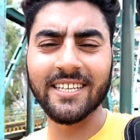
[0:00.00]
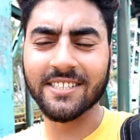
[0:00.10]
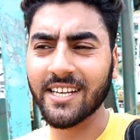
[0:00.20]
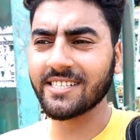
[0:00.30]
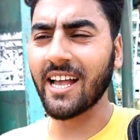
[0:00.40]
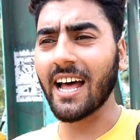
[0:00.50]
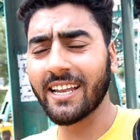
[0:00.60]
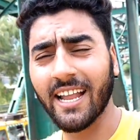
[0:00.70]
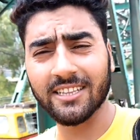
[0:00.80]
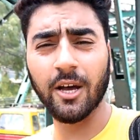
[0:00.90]
this is
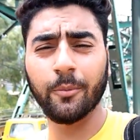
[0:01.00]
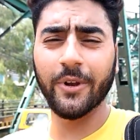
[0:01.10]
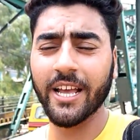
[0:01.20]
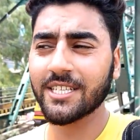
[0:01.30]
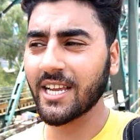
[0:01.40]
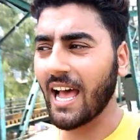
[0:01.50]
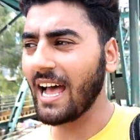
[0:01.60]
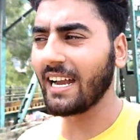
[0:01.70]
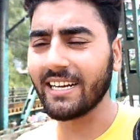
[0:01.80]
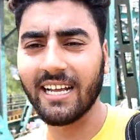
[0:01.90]
another bridge
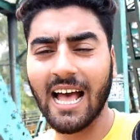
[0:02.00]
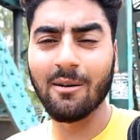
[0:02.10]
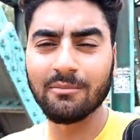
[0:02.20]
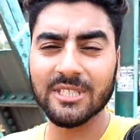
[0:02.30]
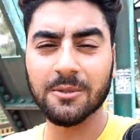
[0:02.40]
and I'm